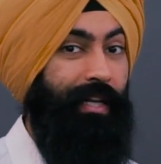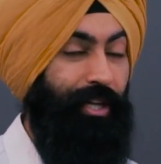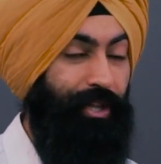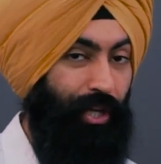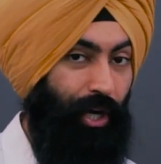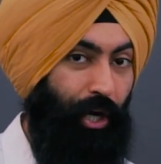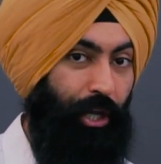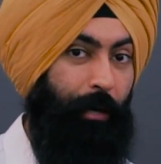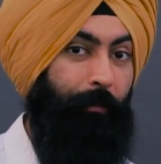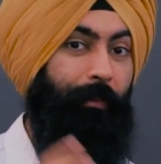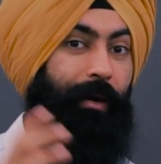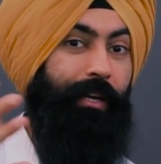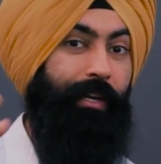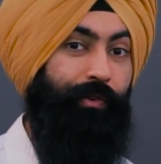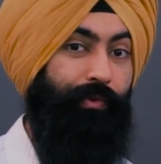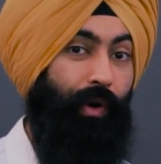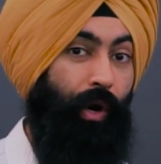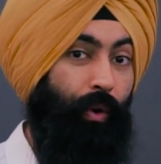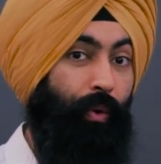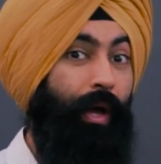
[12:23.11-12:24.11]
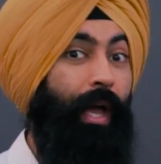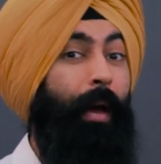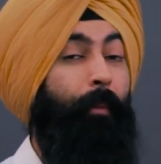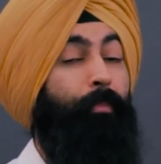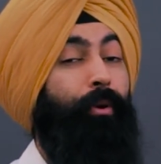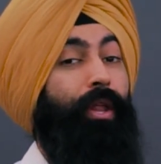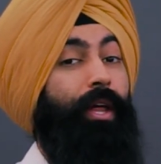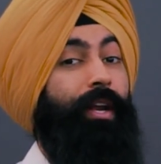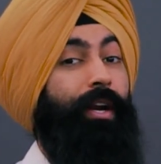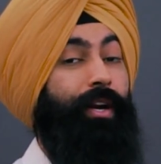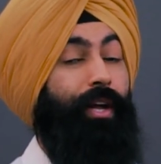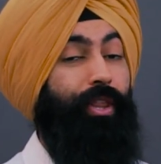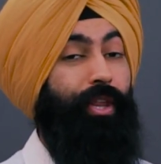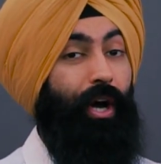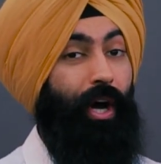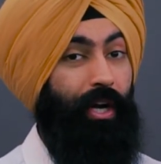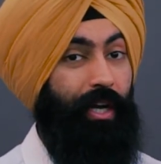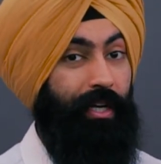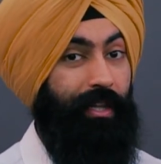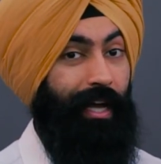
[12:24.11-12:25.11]
let the other money grow, pull out another
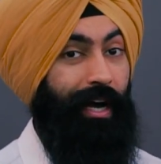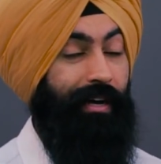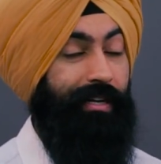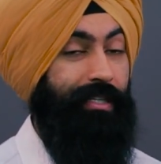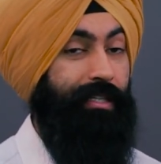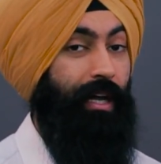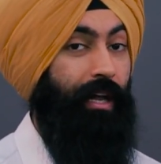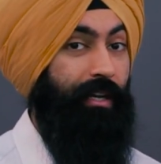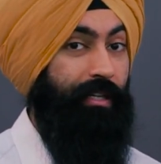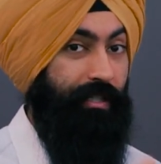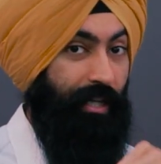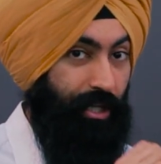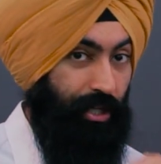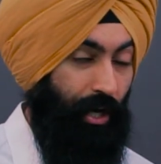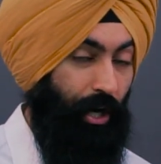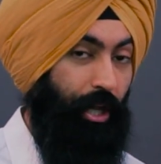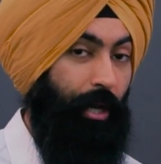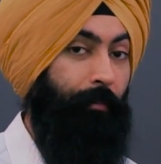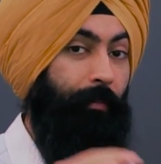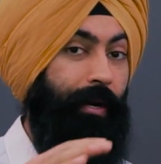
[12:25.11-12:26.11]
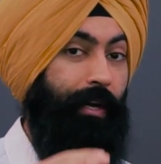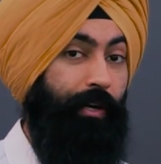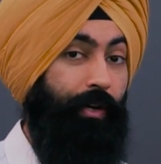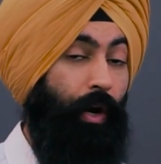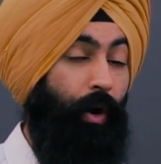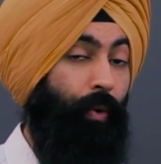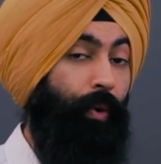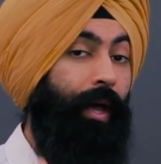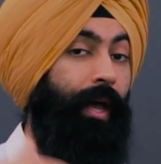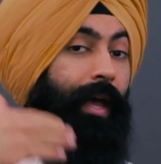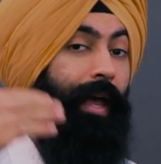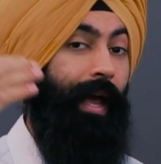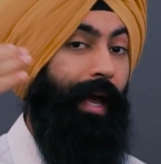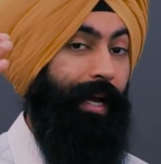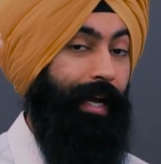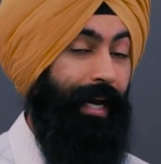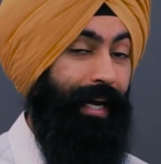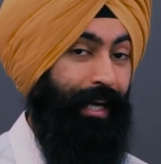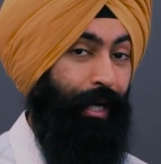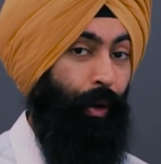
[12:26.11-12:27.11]
$100,000, let the other money grow and
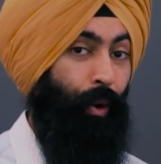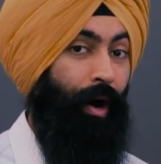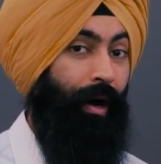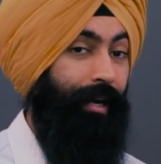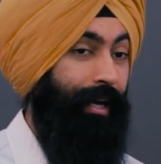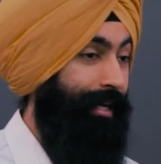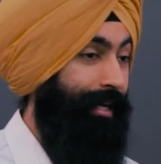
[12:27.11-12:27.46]
kind of go on